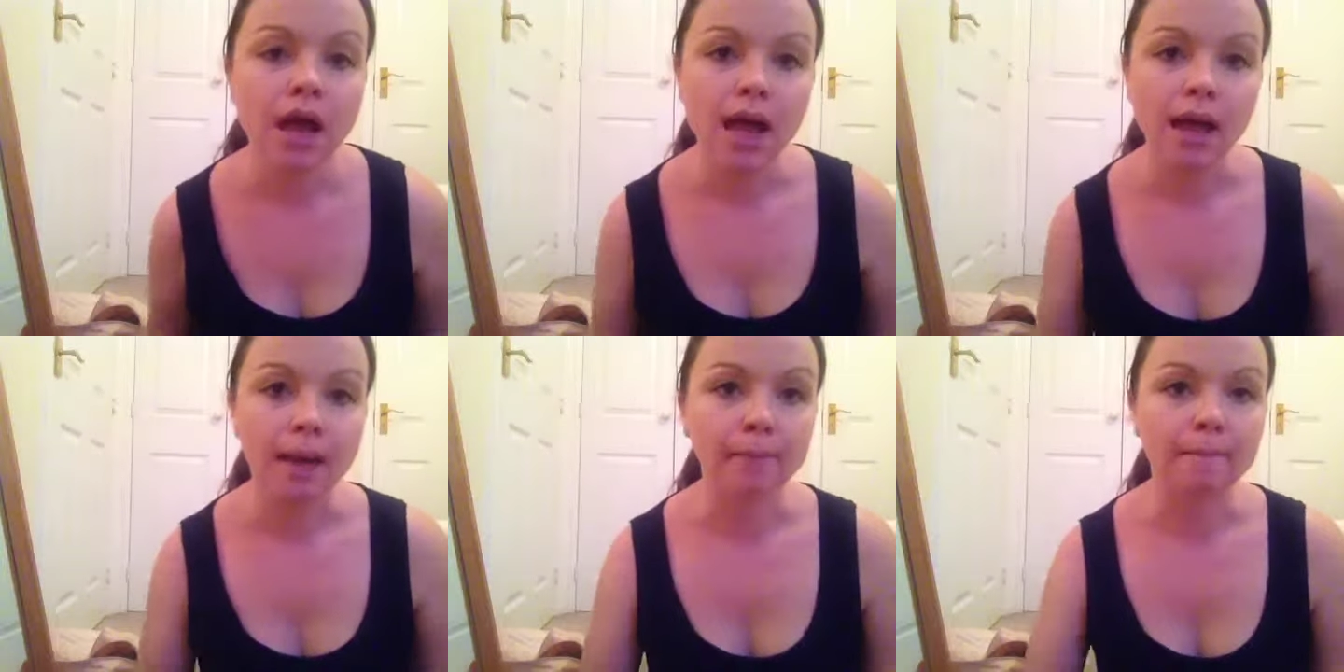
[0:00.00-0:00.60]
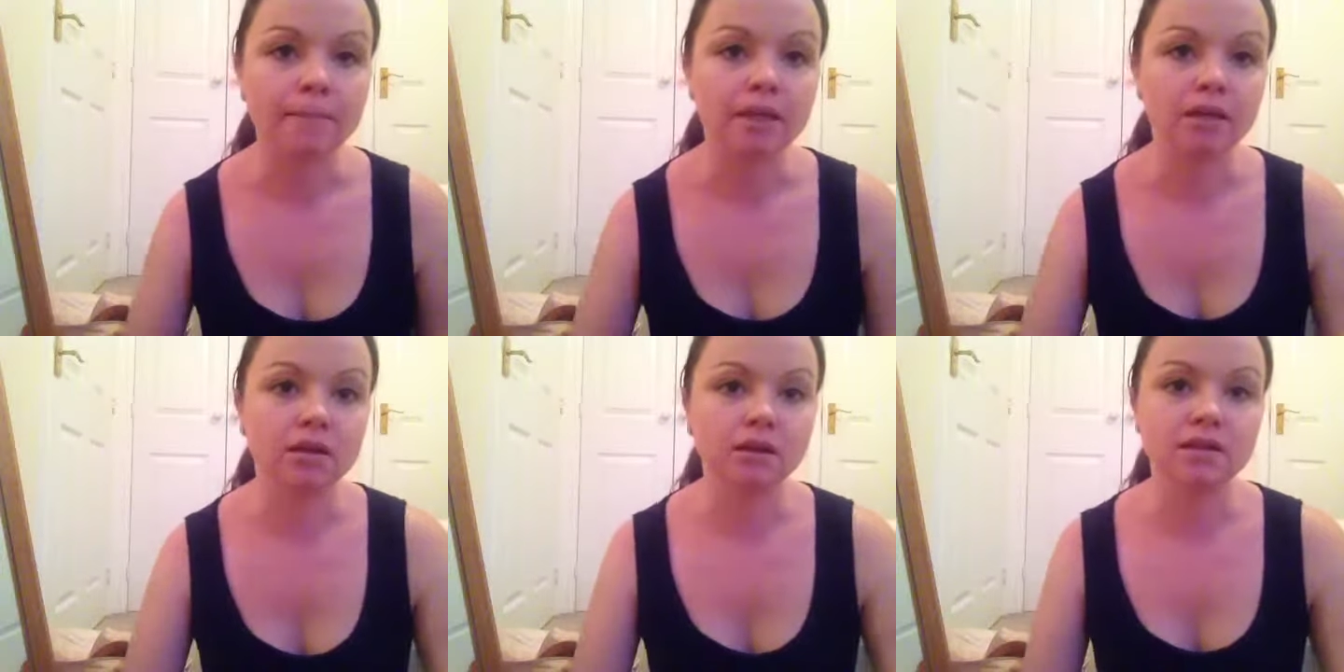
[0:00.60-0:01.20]
um,
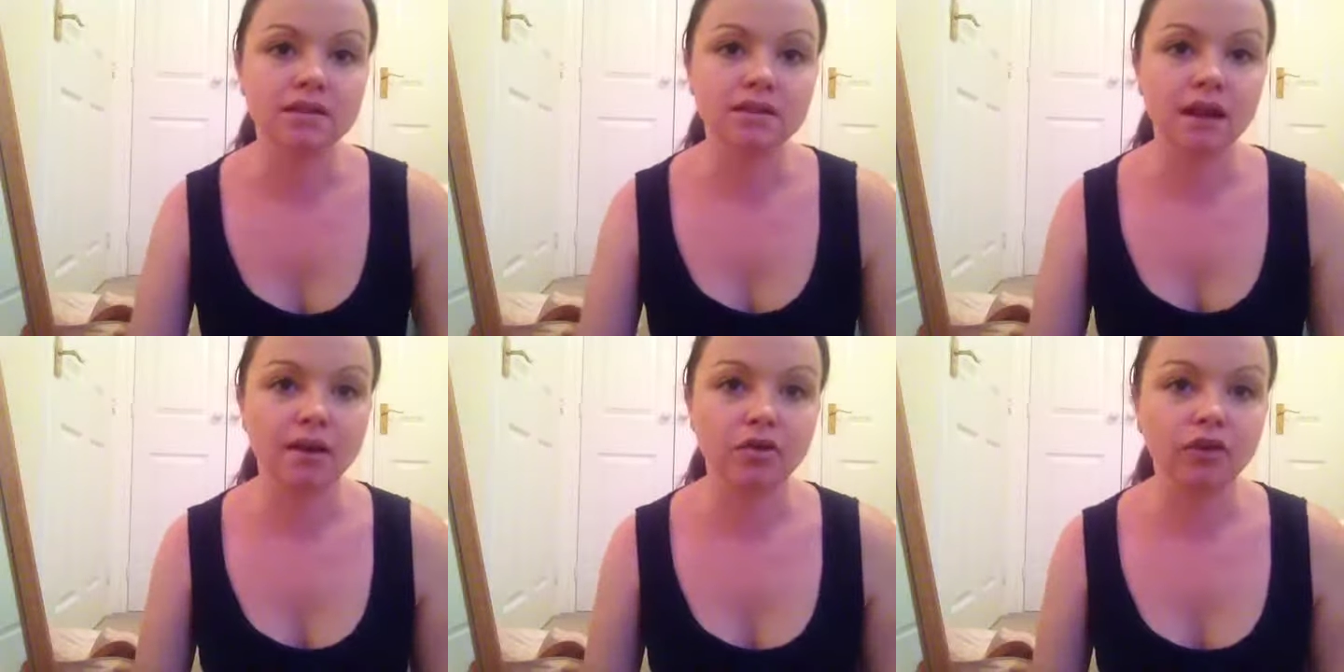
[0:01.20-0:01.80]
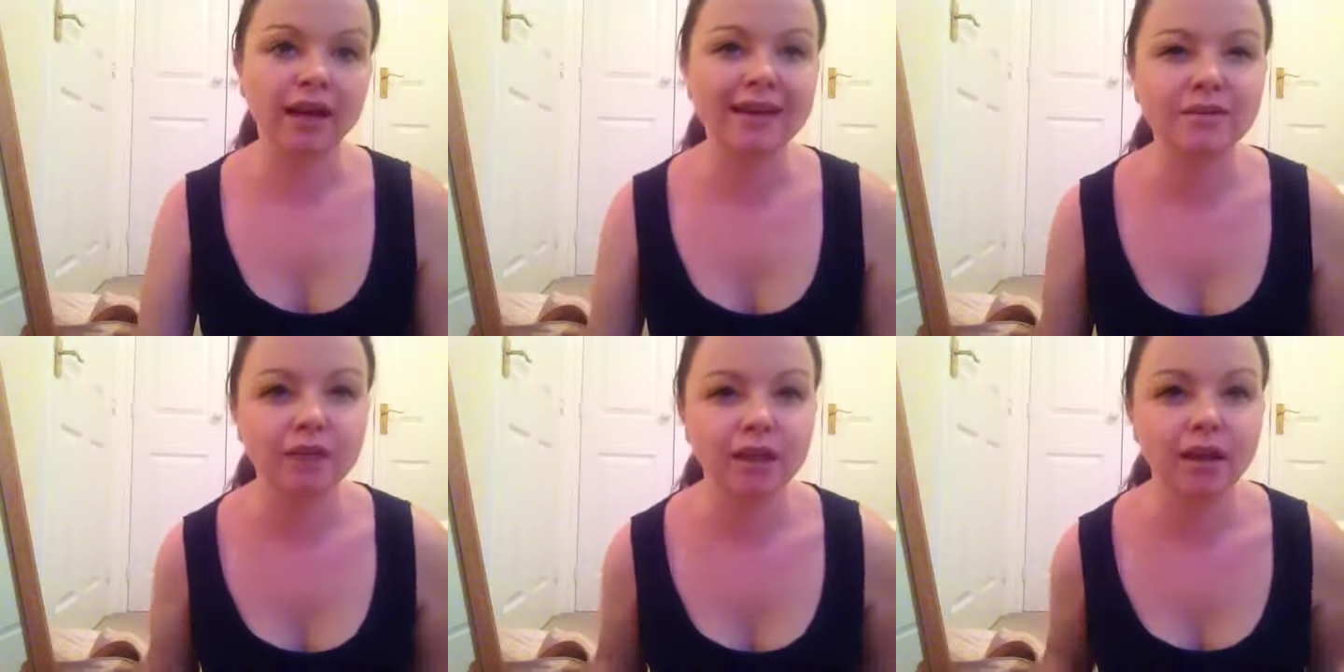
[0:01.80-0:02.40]
because
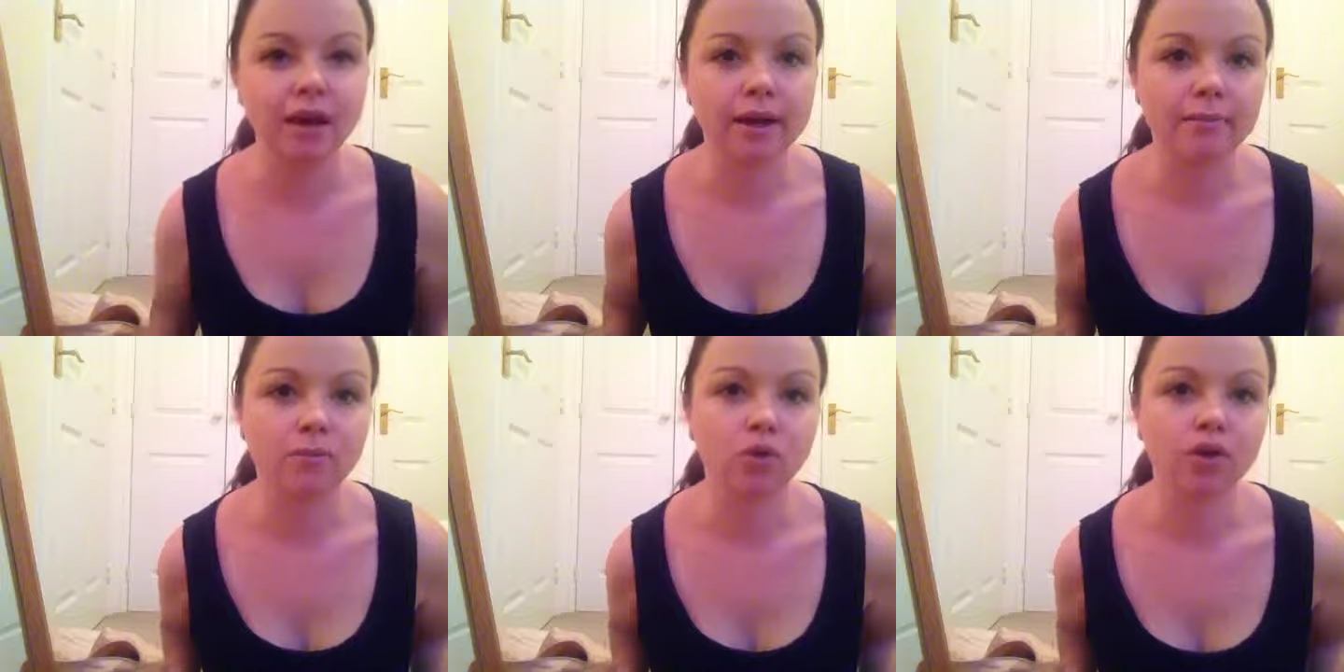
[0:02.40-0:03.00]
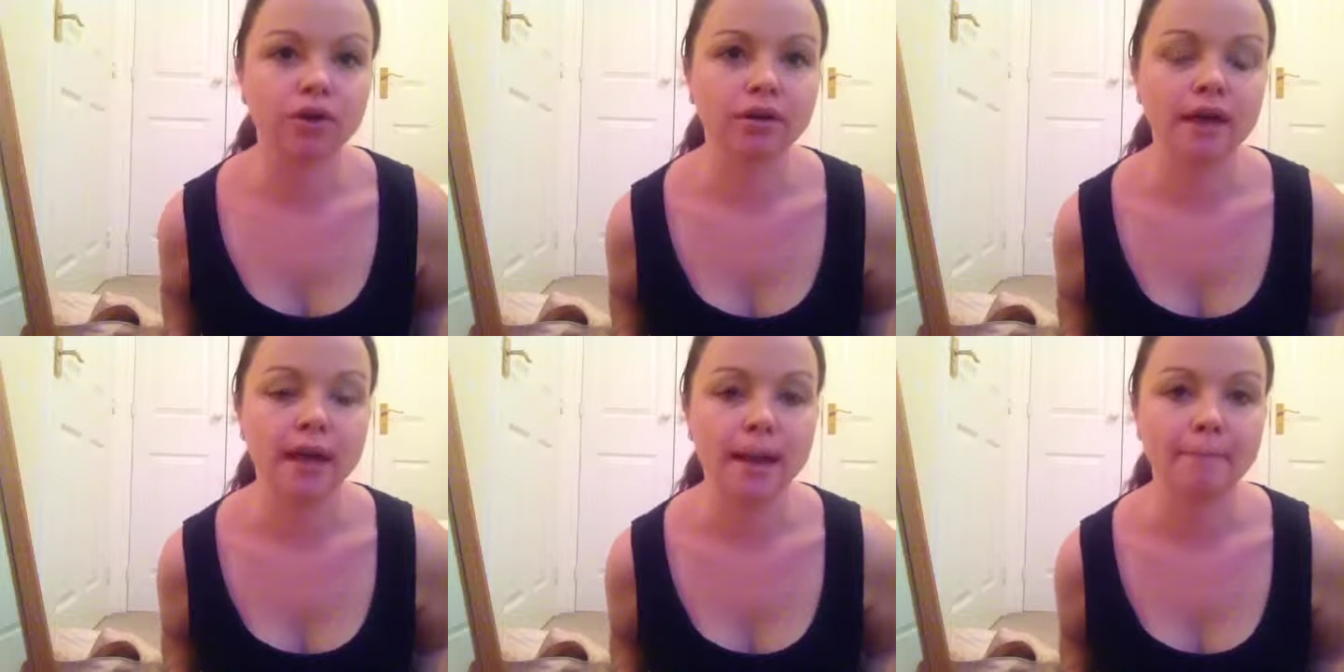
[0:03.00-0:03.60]
creatively I am more
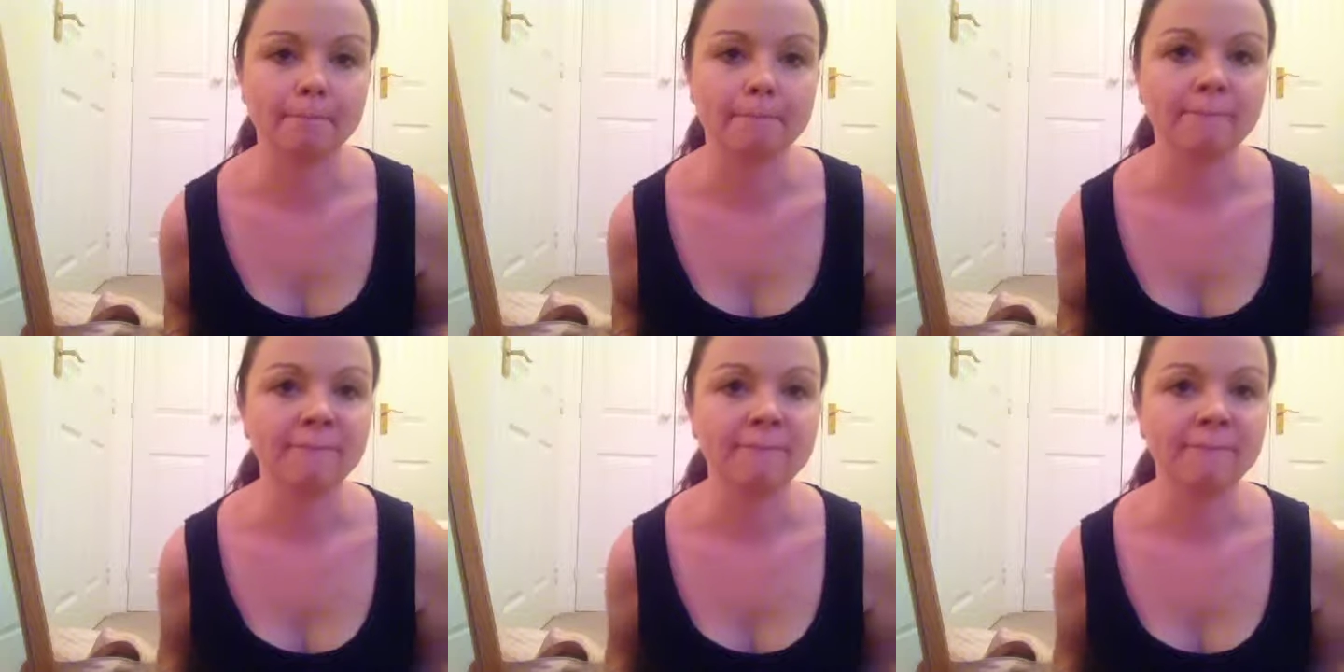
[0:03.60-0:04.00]
um,